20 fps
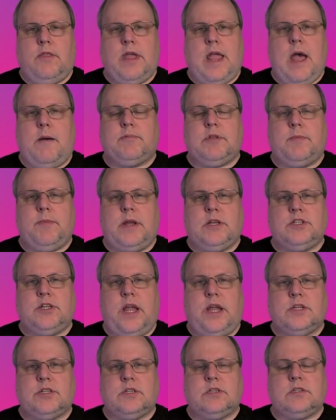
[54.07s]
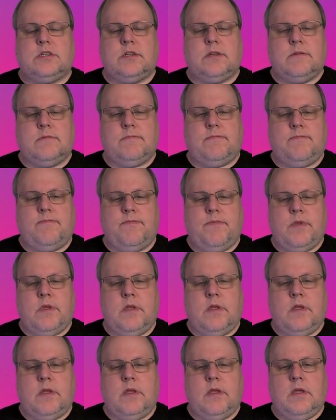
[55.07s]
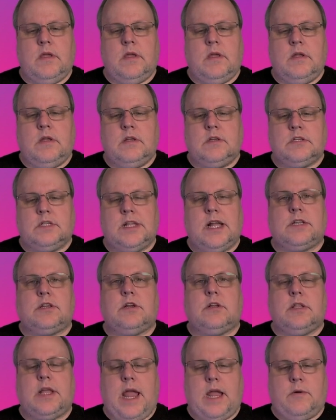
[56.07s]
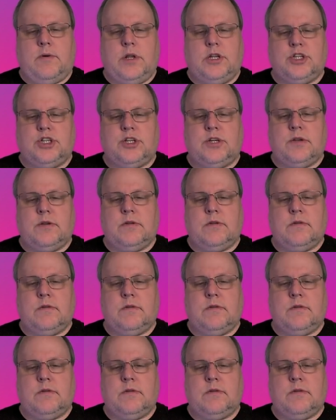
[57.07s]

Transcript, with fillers: the app to make changes. Select your language.